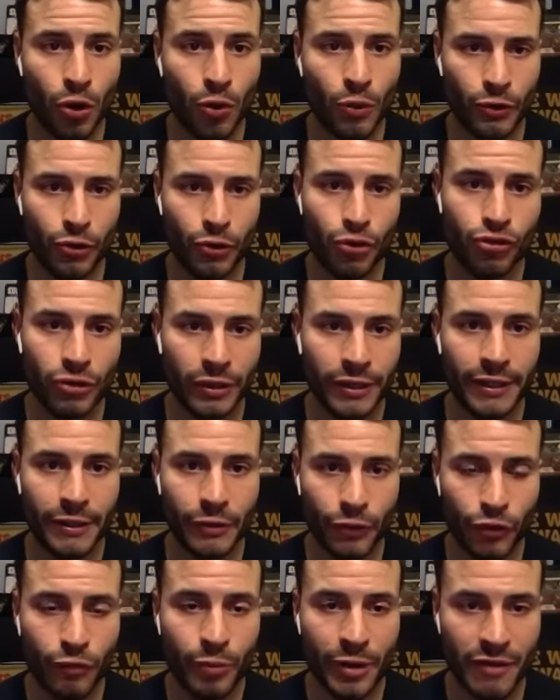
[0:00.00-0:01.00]
Usually
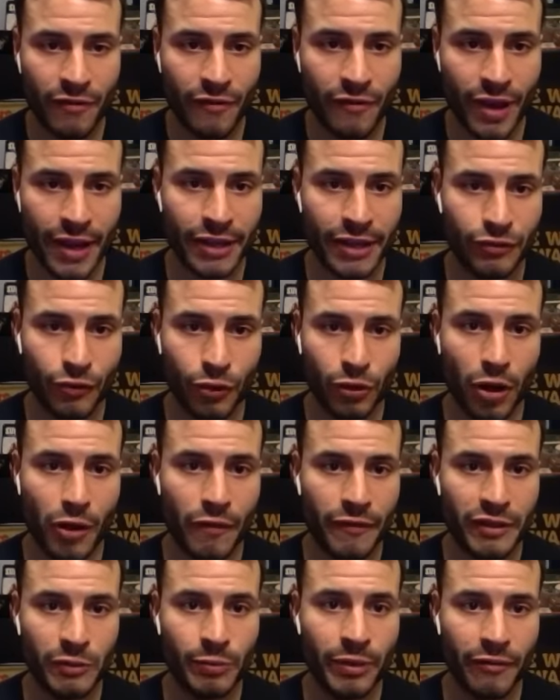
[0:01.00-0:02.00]
you've been in Vegas for a lot
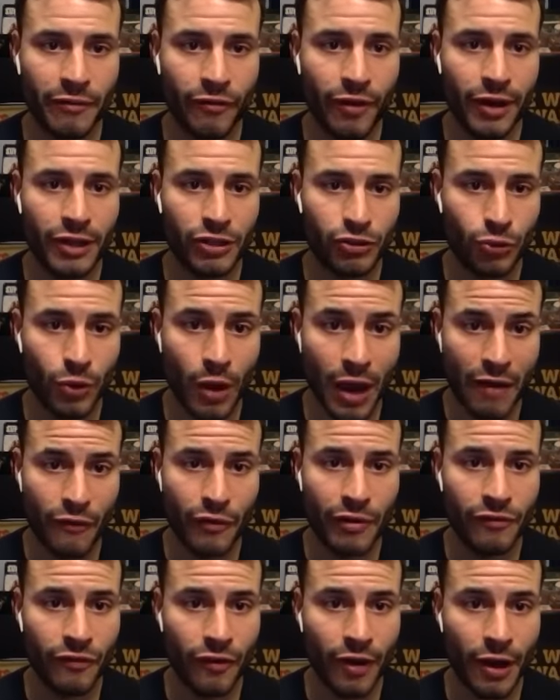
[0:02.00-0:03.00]
of these big fights. Does
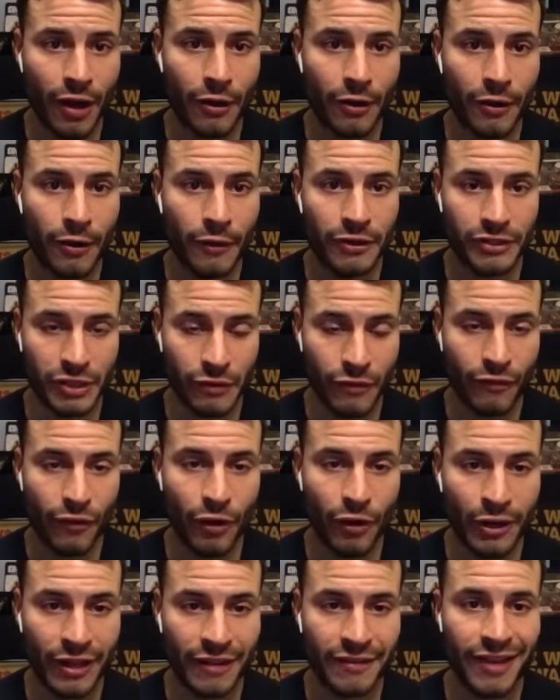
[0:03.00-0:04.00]
every
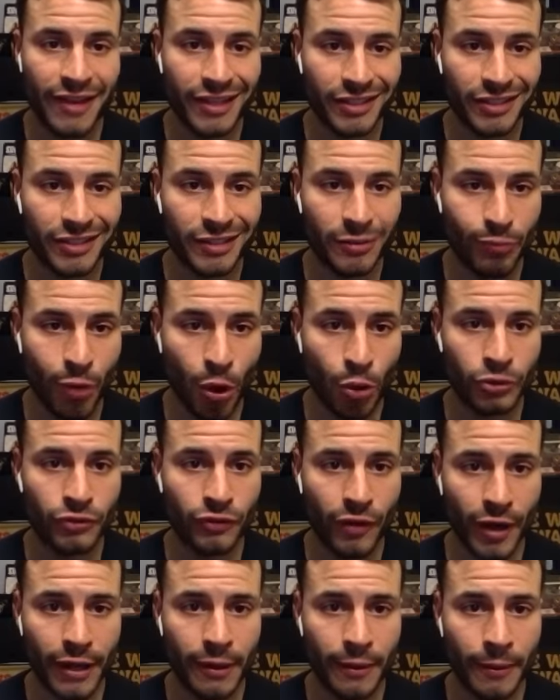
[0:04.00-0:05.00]
fighter get tested
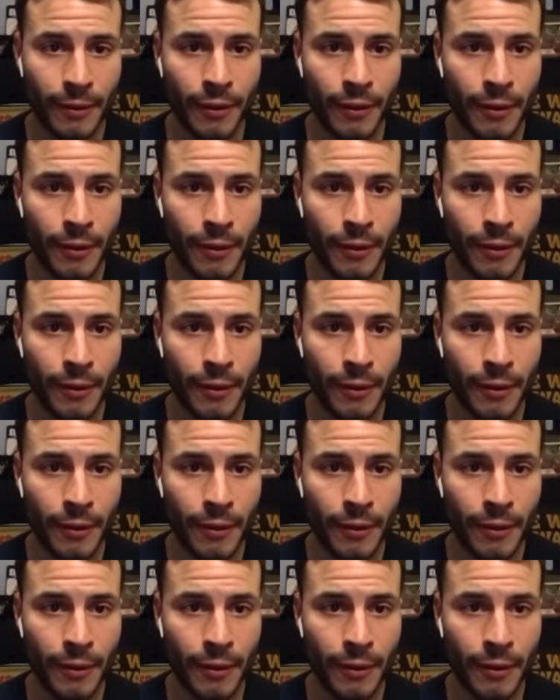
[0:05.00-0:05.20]
post-fight?